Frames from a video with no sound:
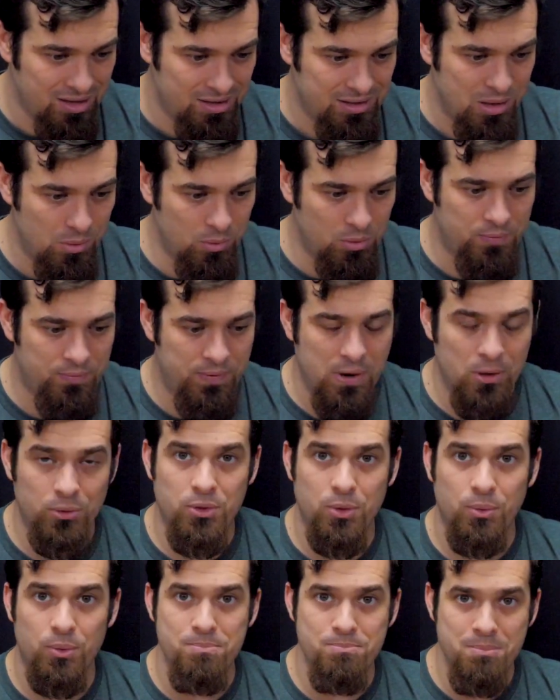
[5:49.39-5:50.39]
they would fail
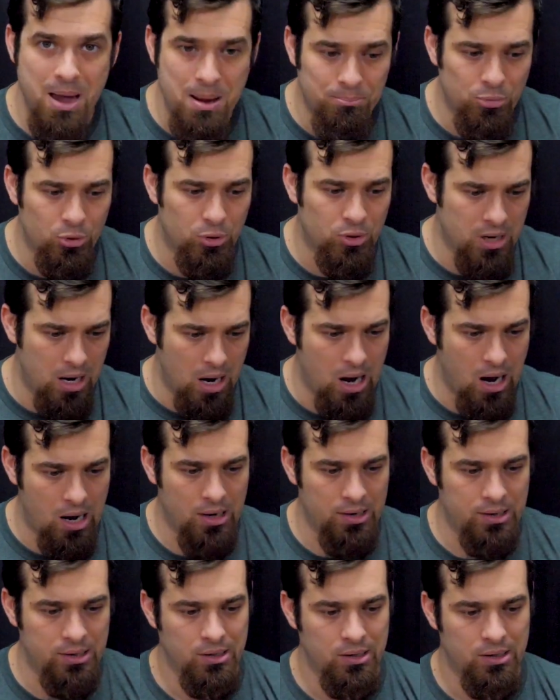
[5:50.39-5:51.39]
to remember
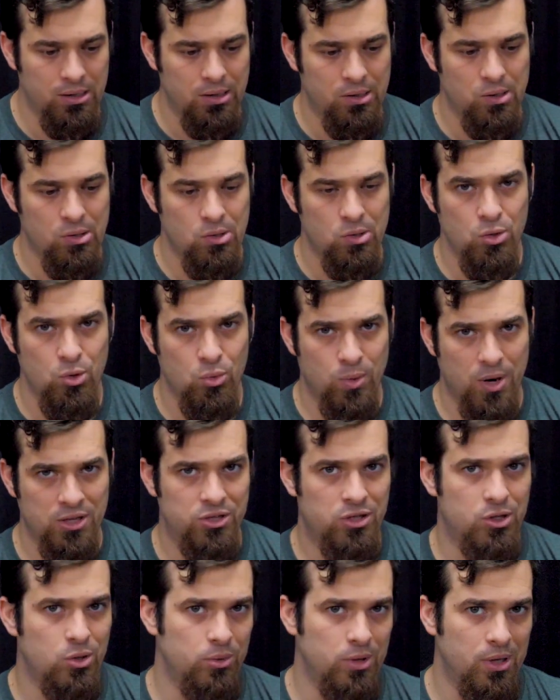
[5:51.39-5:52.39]
God who
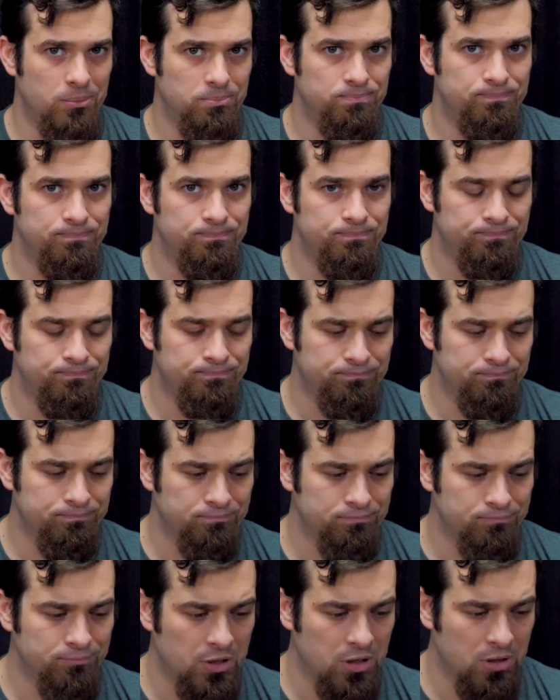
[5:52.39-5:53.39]
rescued them.
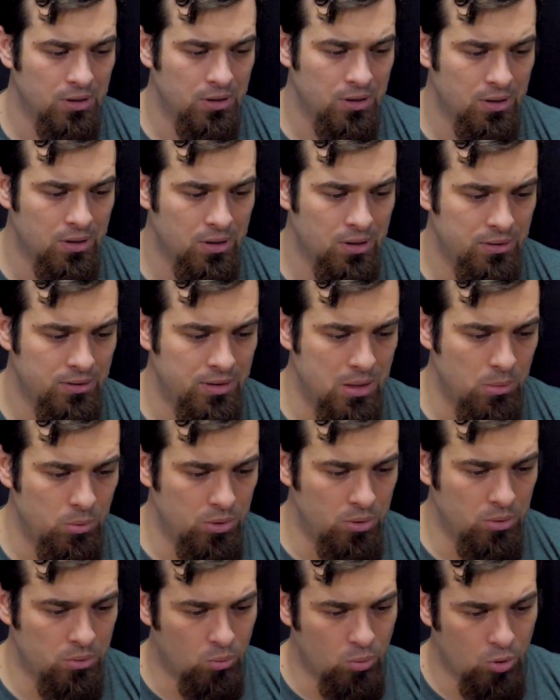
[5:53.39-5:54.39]
They
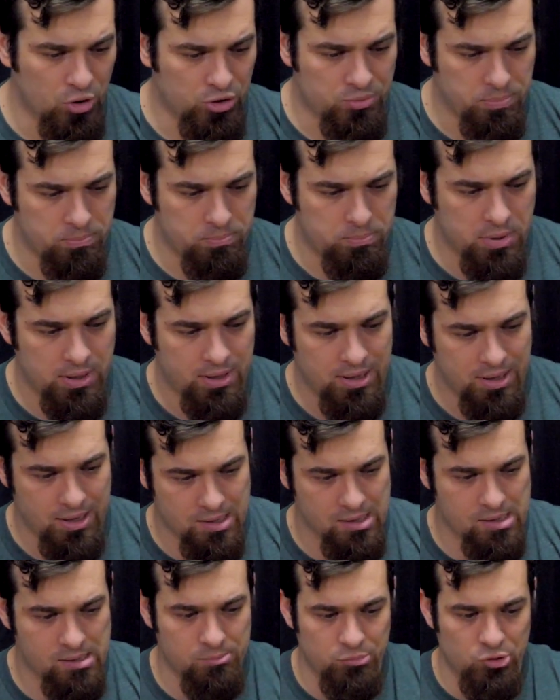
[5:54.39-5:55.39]
would worship
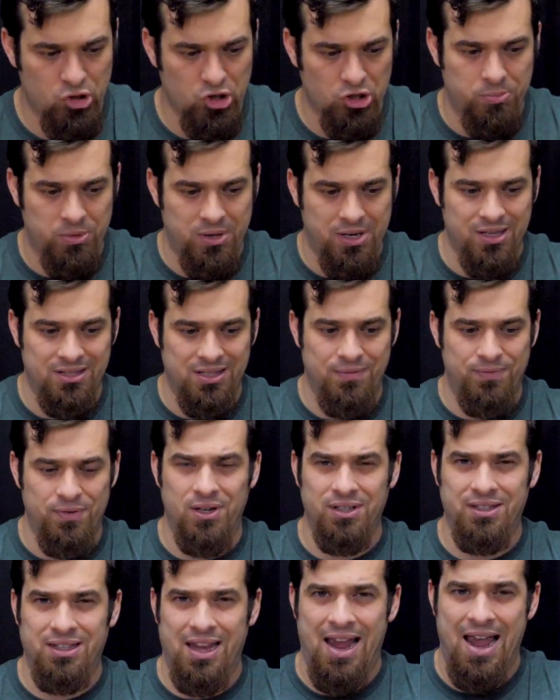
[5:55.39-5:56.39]
him just because they
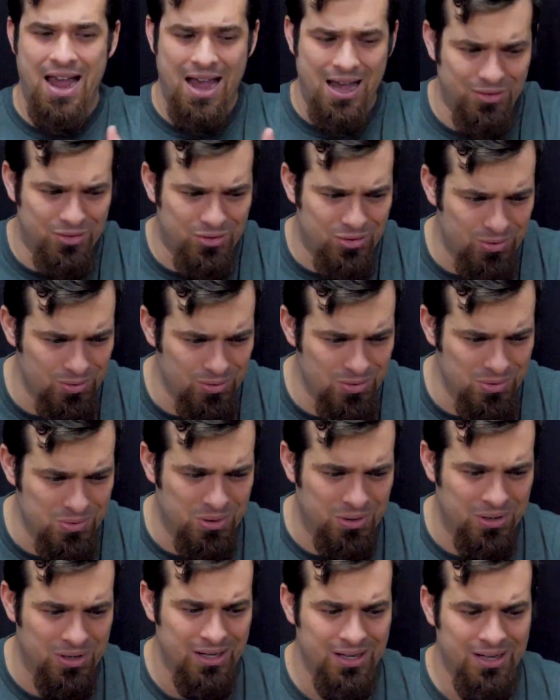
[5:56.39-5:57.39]
felt like they had to,
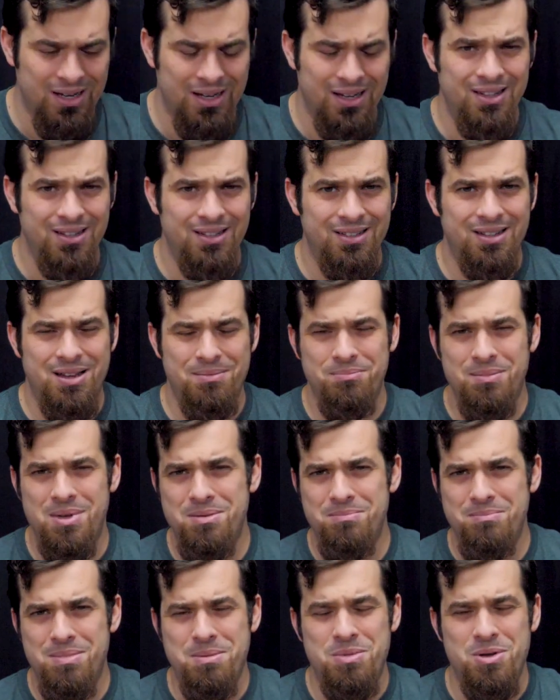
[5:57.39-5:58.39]
or not,
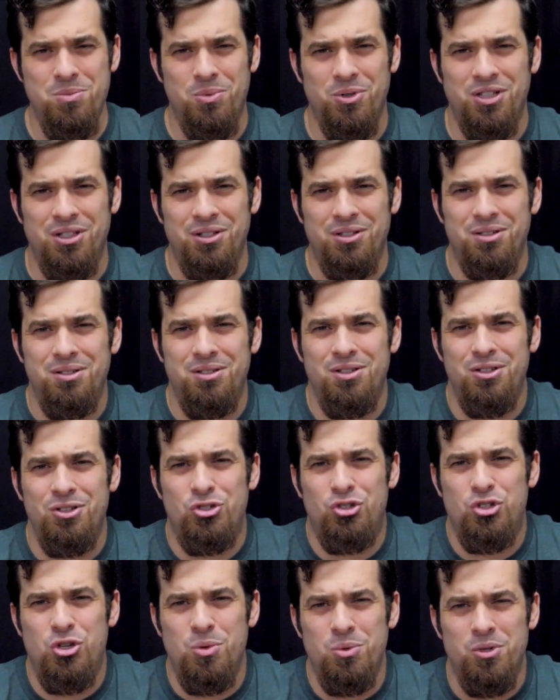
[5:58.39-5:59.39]
maybe it wasn't
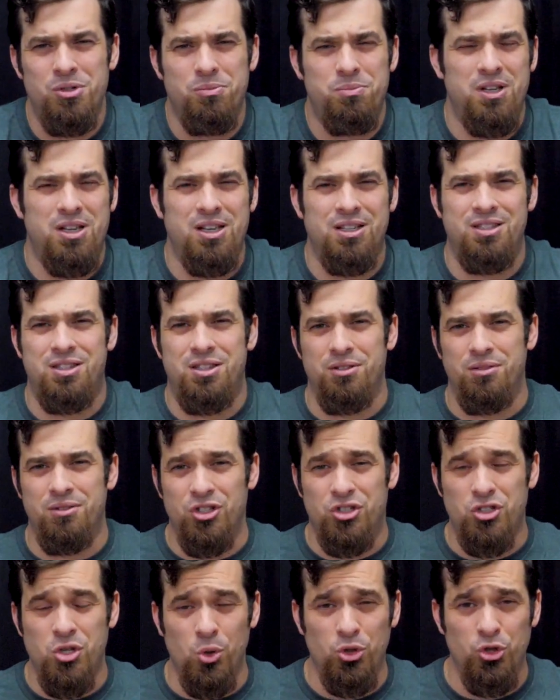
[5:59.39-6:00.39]
June because the,
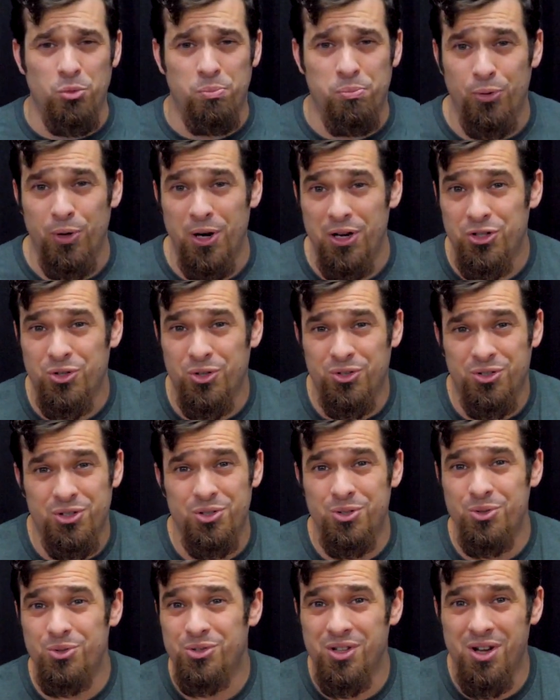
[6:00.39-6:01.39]
the social pressure to
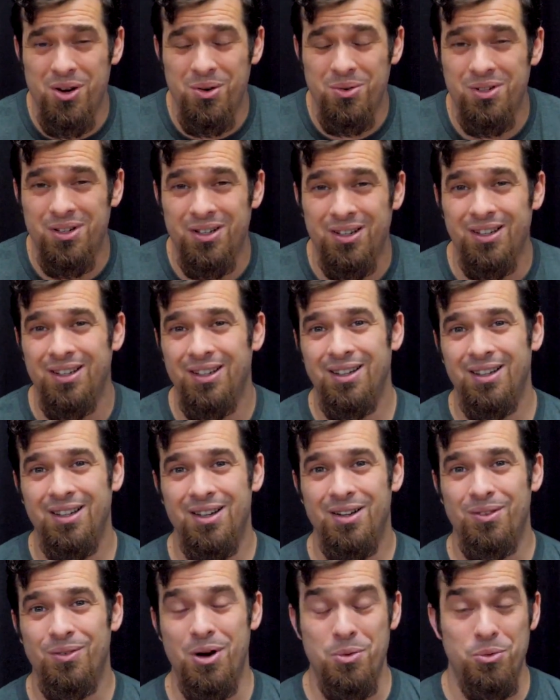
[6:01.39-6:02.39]
do so.
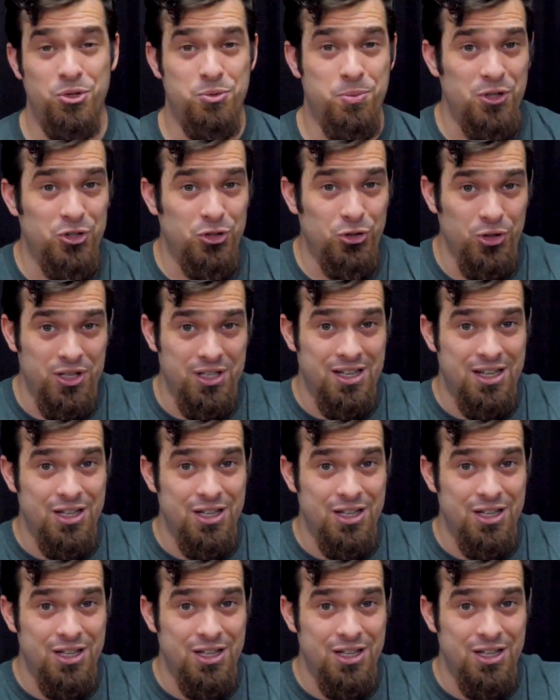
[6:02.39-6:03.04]
Right, especially